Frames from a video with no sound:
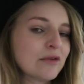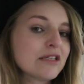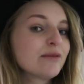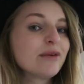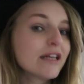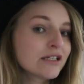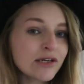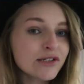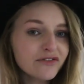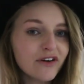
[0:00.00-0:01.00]
to somewhere that's
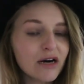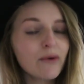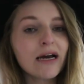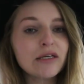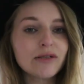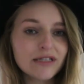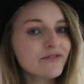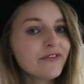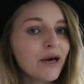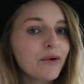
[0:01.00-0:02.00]
not too far away, so it
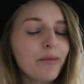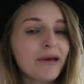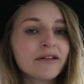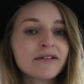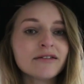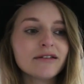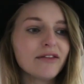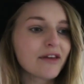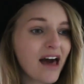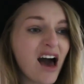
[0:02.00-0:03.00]
doesn't feel like we've been in
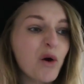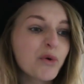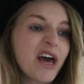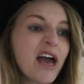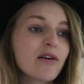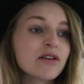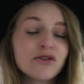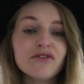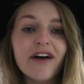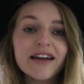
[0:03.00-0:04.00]
the car all day or it's
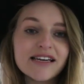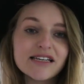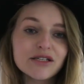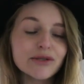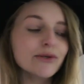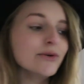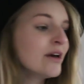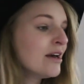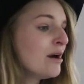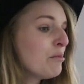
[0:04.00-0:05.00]
too far to get to,
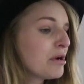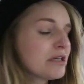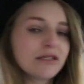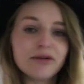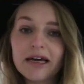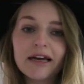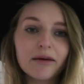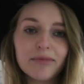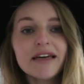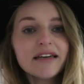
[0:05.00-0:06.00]
but it's still like a
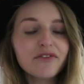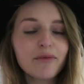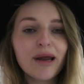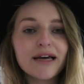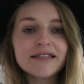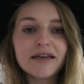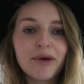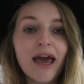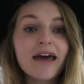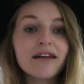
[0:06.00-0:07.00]
completely different place and we
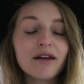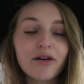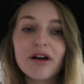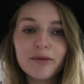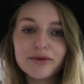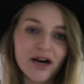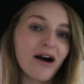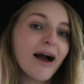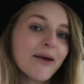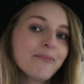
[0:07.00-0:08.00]
had an incredible
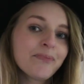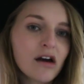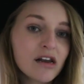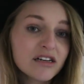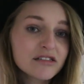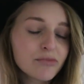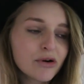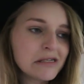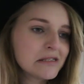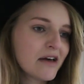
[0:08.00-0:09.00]
time. Kind of
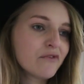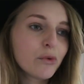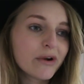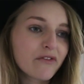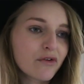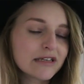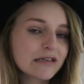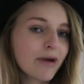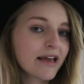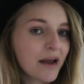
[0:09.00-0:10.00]
disappointed that for whatever reason
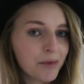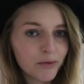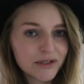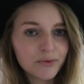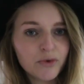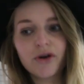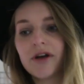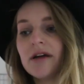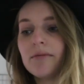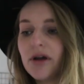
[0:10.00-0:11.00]
my camera wasn't
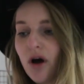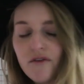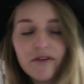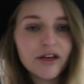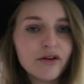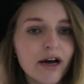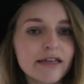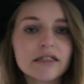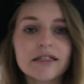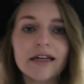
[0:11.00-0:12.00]
working, but hopefully you
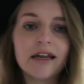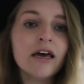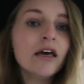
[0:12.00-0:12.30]
guys still